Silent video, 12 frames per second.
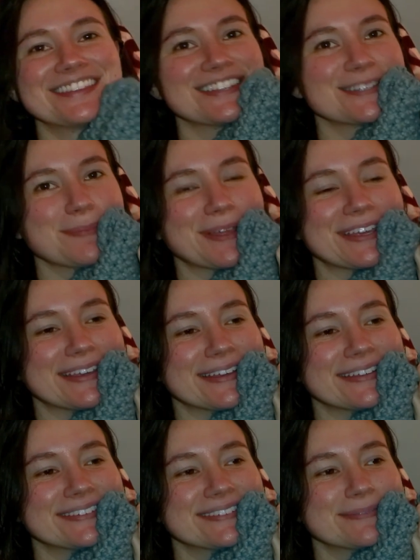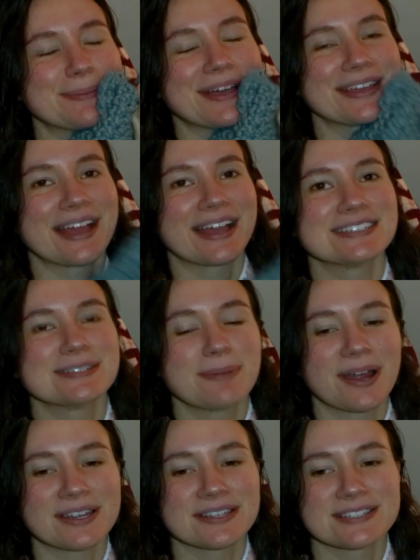this blanket, but I did
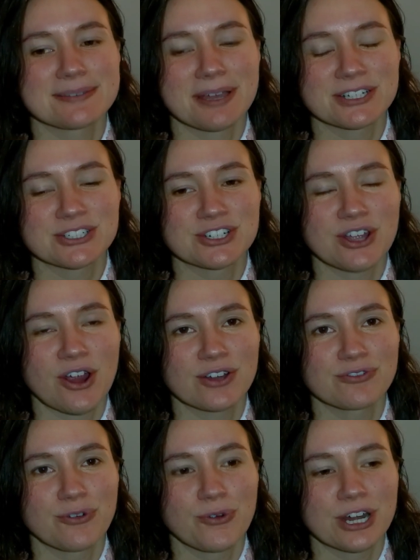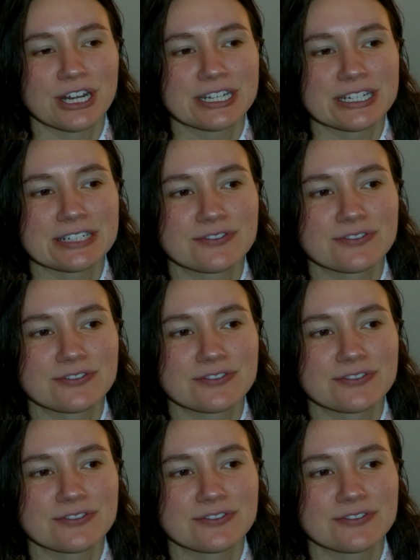buy some extra yarn for it,